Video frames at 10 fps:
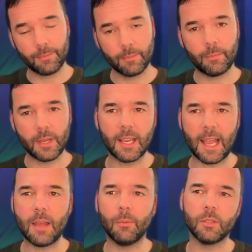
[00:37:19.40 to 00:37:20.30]
being
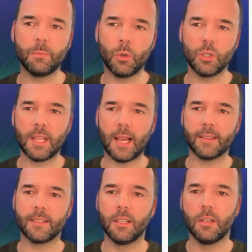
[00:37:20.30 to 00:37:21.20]
able to push
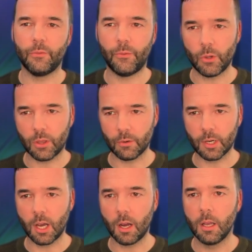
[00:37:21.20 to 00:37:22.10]
that further
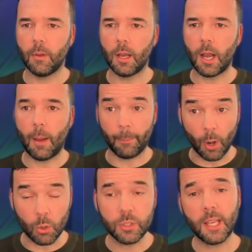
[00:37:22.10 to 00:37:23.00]
along. I'm
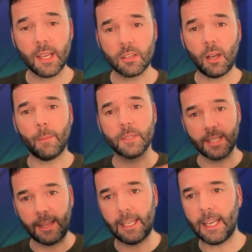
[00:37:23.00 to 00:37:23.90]
posting it, so I'm
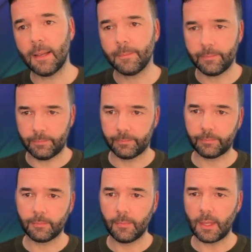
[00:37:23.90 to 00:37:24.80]
sending it.
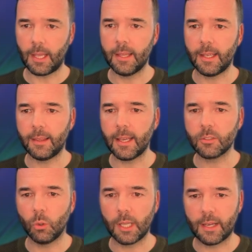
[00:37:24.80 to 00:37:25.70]
And then
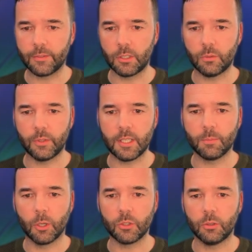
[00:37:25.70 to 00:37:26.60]
that's all I have to do for this
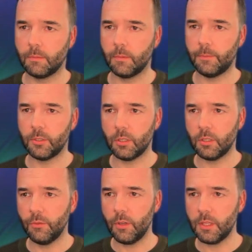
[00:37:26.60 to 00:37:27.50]
module. Just going
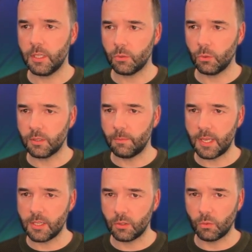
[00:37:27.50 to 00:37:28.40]
to run this
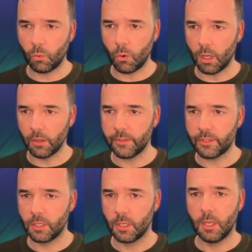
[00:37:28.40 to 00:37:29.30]
automation
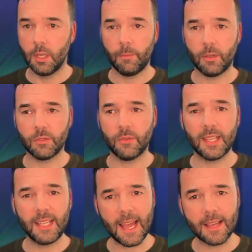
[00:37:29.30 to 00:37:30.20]
once, because for the
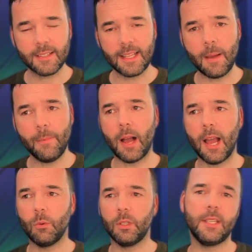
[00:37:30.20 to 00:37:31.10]
next step,
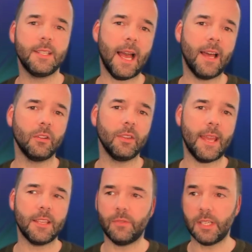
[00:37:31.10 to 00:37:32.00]
I will need to add on the
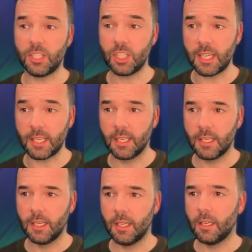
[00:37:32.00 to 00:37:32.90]
SVG.
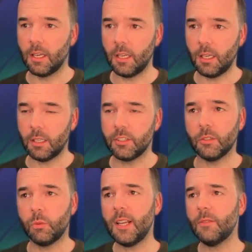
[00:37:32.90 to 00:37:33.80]
So
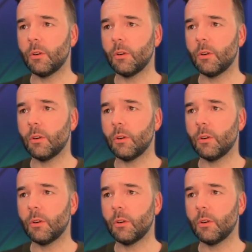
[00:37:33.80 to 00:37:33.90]
it's waiting for a